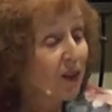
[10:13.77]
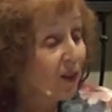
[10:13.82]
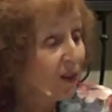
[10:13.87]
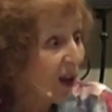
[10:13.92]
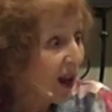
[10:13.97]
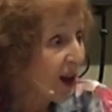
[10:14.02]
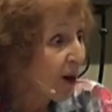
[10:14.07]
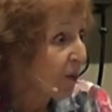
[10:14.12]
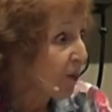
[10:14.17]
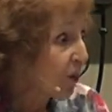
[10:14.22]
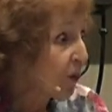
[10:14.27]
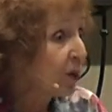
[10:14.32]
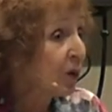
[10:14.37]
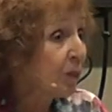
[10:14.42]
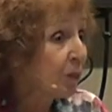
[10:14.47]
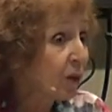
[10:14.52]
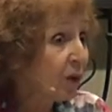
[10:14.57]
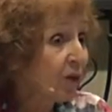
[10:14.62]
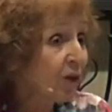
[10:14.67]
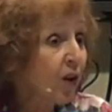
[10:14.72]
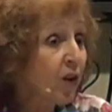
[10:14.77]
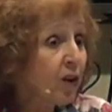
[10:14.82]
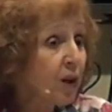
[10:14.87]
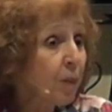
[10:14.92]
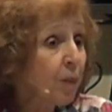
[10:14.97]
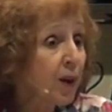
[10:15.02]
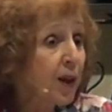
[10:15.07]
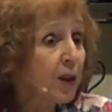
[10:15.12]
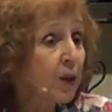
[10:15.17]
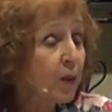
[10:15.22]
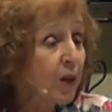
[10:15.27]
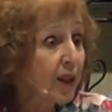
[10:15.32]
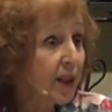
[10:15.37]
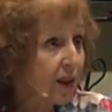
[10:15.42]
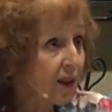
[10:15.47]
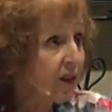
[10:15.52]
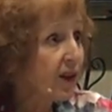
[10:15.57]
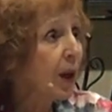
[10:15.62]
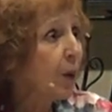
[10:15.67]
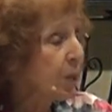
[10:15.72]
That word provoke, and by the way, the
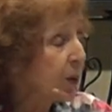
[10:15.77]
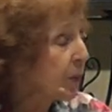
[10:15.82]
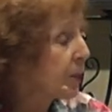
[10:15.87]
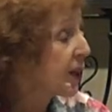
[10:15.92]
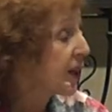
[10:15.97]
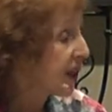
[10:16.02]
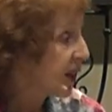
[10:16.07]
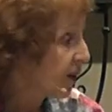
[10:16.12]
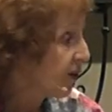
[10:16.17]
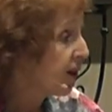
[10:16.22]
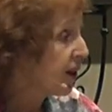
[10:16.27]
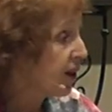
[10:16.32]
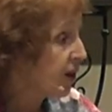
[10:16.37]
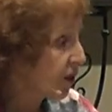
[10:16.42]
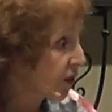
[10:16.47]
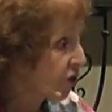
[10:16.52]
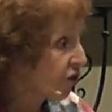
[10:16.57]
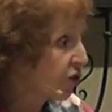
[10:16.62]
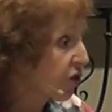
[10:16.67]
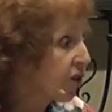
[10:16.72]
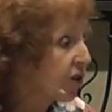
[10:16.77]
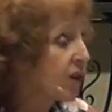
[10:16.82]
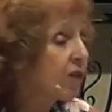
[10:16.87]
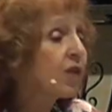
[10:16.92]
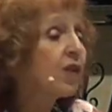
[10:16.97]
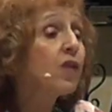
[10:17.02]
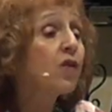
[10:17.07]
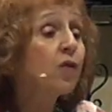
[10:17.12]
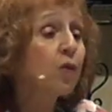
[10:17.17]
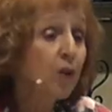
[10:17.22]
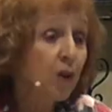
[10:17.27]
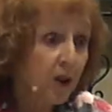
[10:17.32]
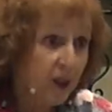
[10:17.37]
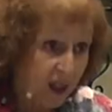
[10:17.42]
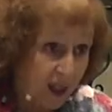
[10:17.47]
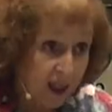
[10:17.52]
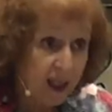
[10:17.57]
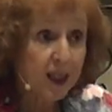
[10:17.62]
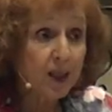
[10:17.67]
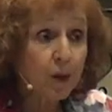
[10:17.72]
example being given is the children of
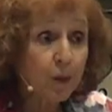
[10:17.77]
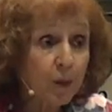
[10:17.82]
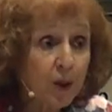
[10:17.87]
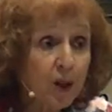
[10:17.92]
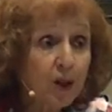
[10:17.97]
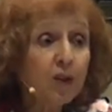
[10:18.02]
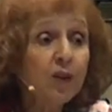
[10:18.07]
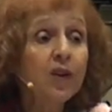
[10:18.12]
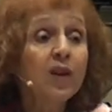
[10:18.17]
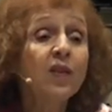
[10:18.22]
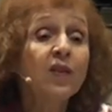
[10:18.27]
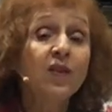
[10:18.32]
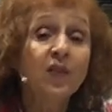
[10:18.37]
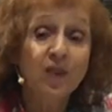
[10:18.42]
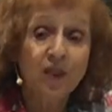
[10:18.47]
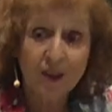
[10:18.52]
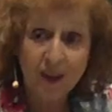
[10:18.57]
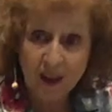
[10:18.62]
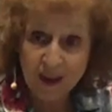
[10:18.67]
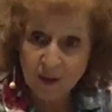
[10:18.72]
Israel in the wilderness